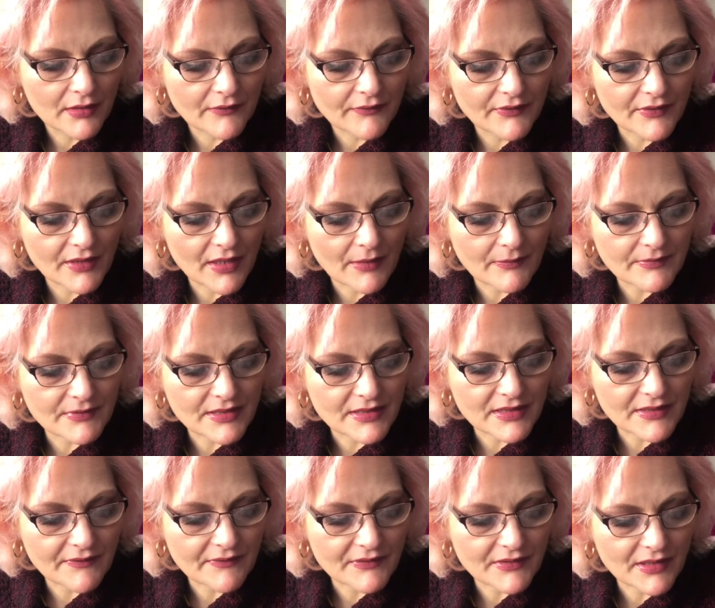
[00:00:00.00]
for up to
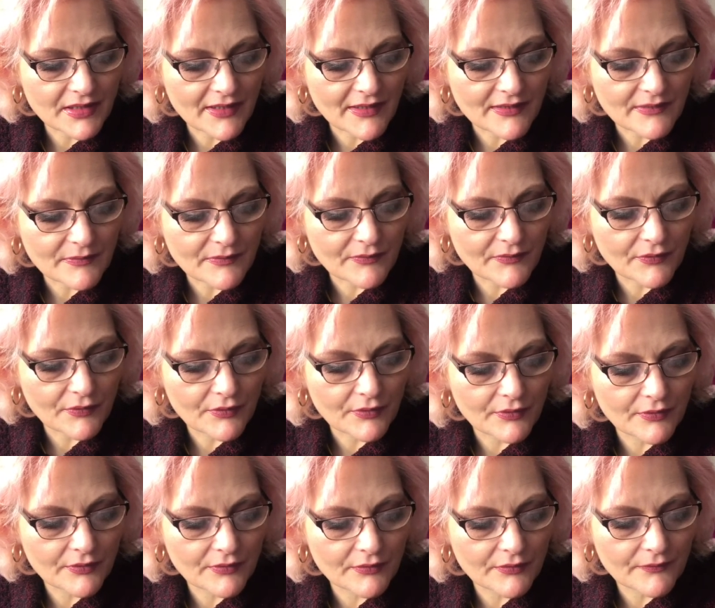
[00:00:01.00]
7 days
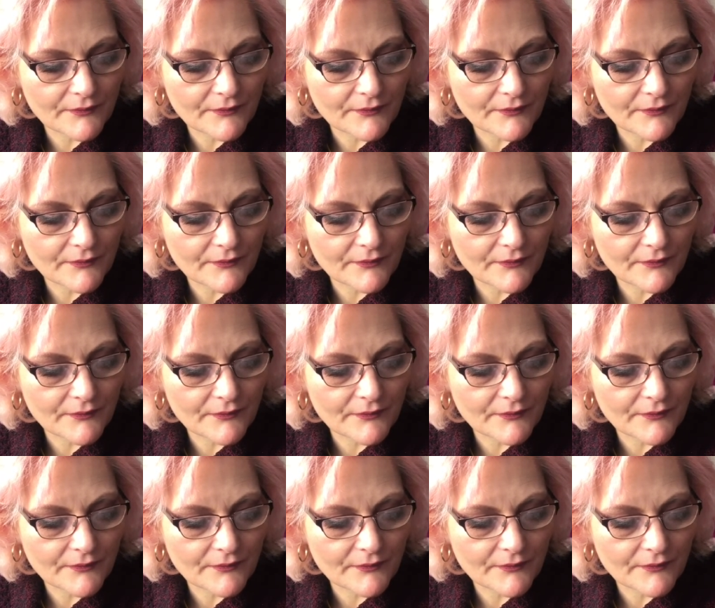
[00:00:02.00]
before.